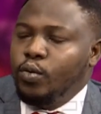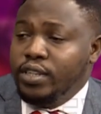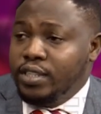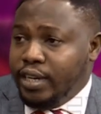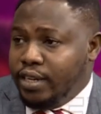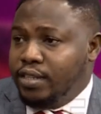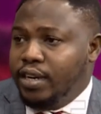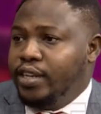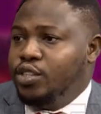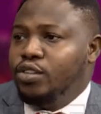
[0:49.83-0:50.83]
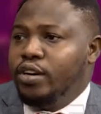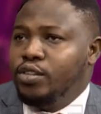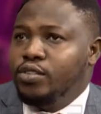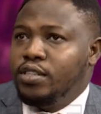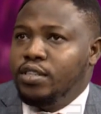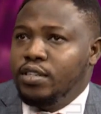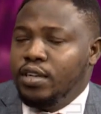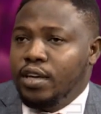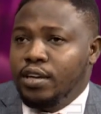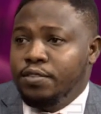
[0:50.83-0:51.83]
what it takes in Nigeria. You
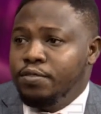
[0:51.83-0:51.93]
see, uh,